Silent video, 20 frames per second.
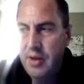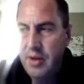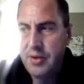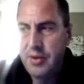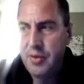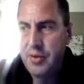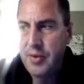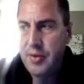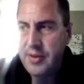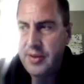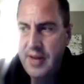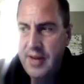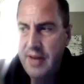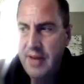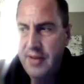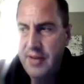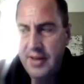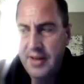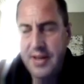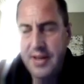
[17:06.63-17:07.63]
So instead
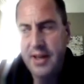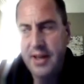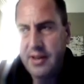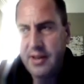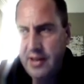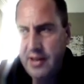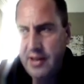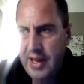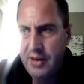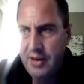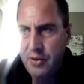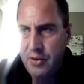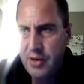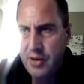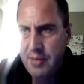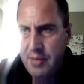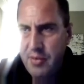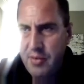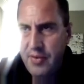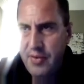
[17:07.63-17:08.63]
of like telling the
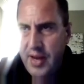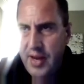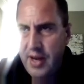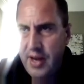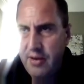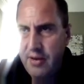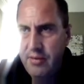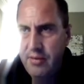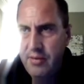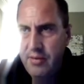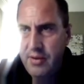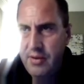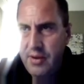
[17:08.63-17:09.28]
landlord I'm moving out,